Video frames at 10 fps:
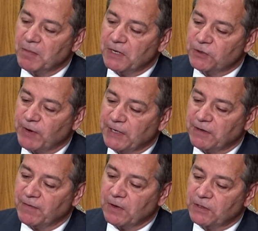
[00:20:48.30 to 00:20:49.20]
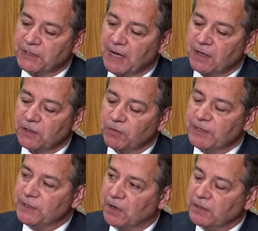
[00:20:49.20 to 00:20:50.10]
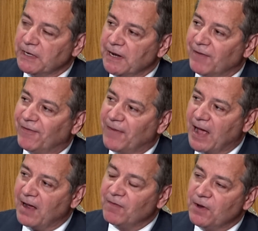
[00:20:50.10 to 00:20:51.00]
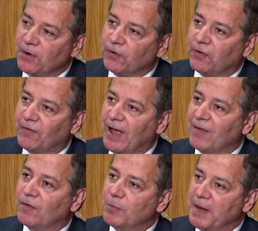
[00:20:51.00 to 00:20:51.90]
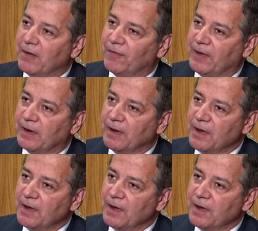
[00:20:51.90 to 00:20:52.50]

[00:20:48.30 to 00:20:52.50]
administration of those cells resulted in a 5-year survival benefit.